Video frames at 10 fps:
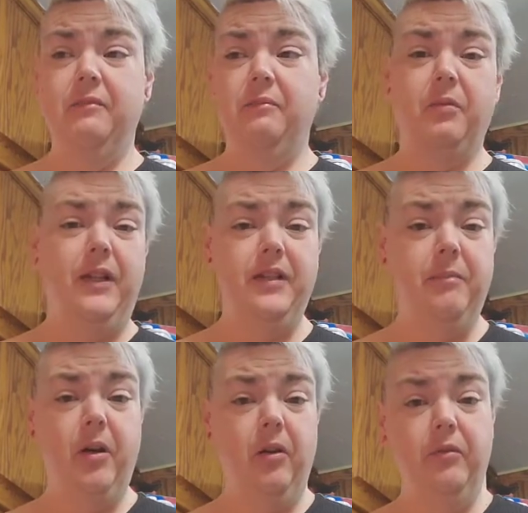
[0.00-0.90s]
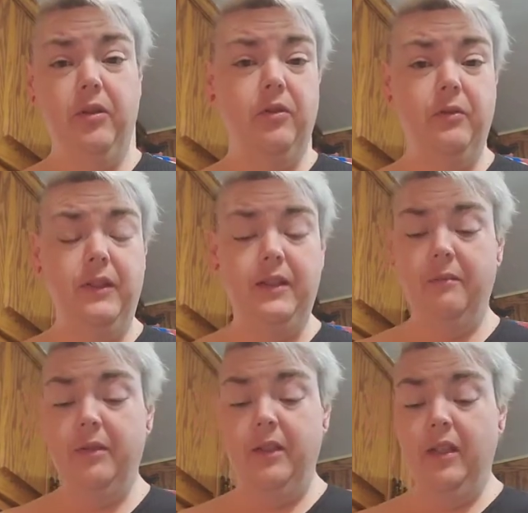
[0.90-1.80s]
breaks apart when you're doing
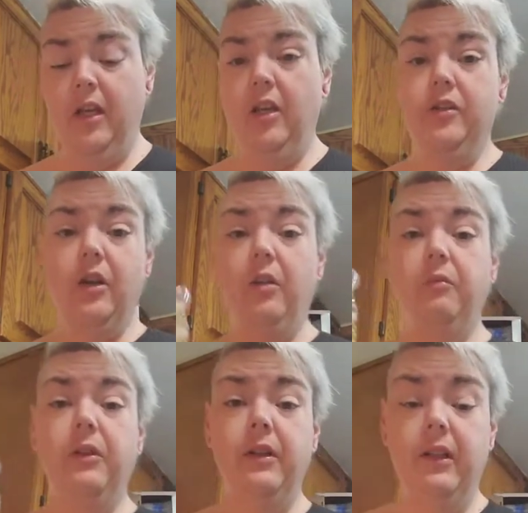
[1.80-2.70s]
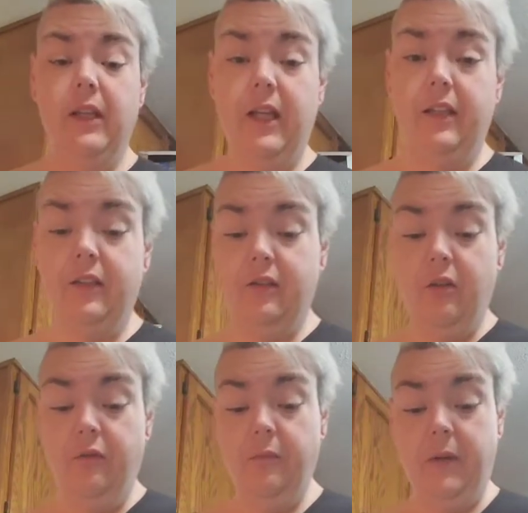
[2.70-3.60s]
something. So I really like this
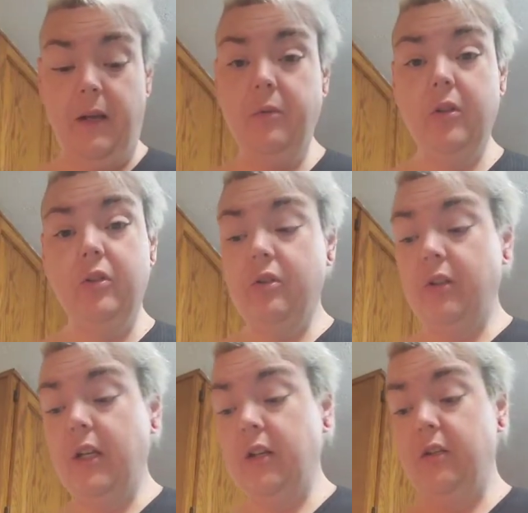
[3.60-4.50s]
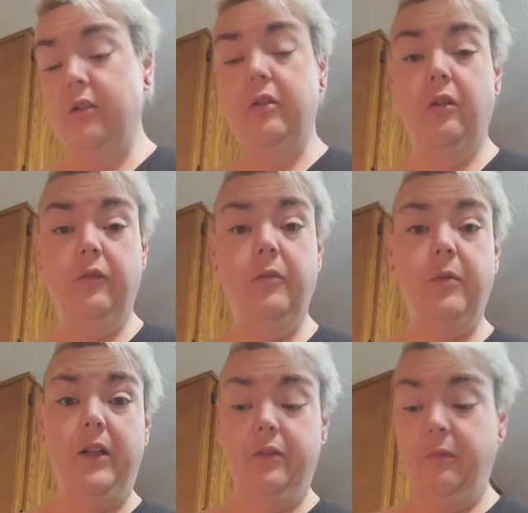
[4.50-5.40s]
tofu, but I'm going to show you how to use a tofu
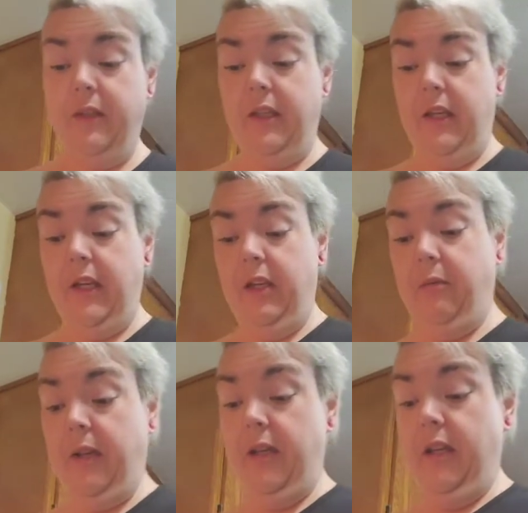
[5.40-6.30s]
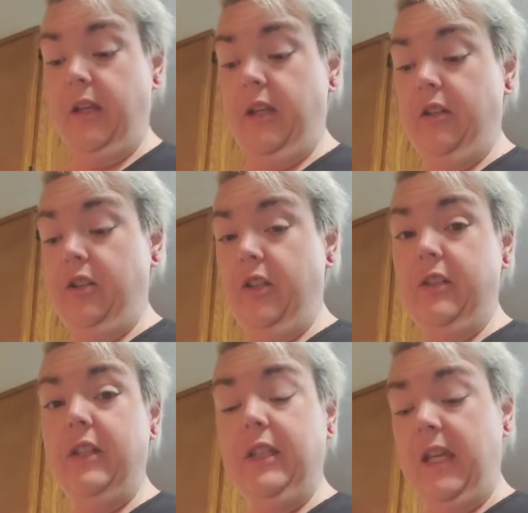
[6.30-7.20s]
press with it anyway, just
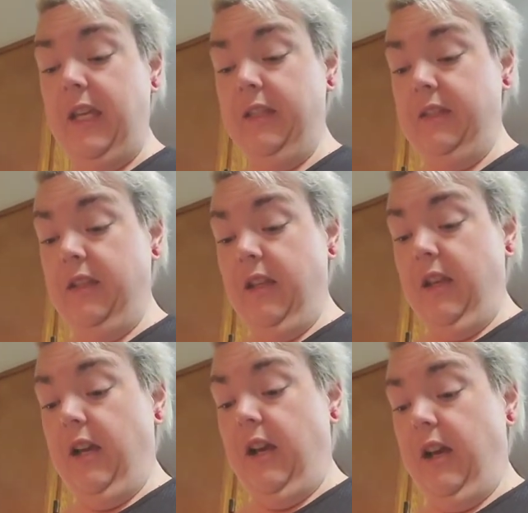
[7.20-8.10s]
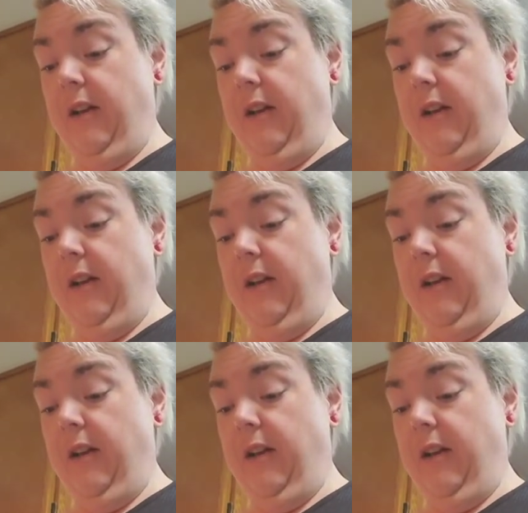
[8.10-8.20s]
in case. So